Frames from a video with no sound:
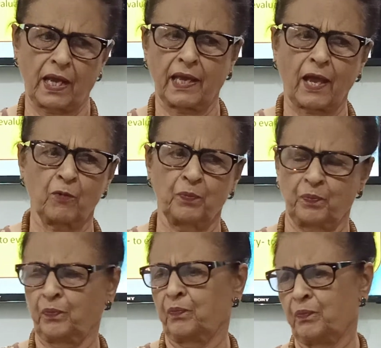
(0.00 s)
have
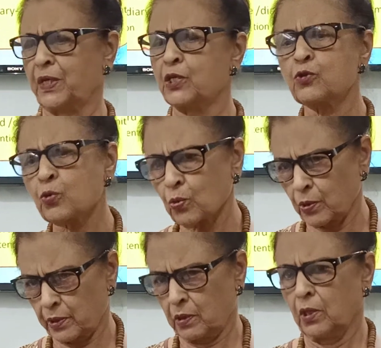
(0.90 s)
been told
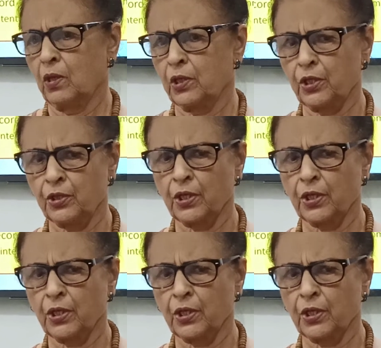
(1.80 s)
in